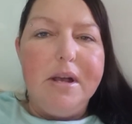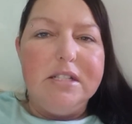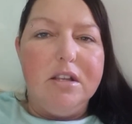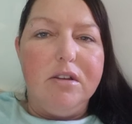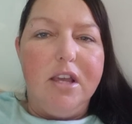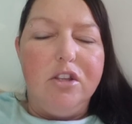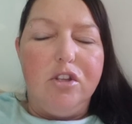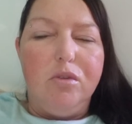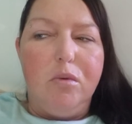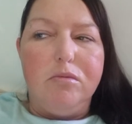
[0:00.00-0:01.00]
But I still kind
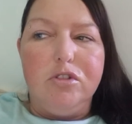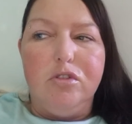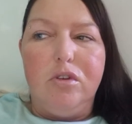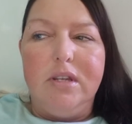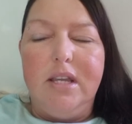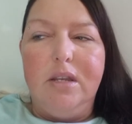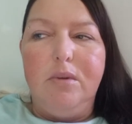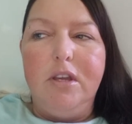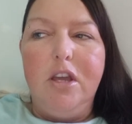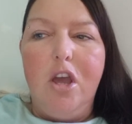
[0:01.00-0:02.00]
of knew what was going on
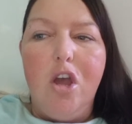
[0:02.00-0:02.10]
anyway.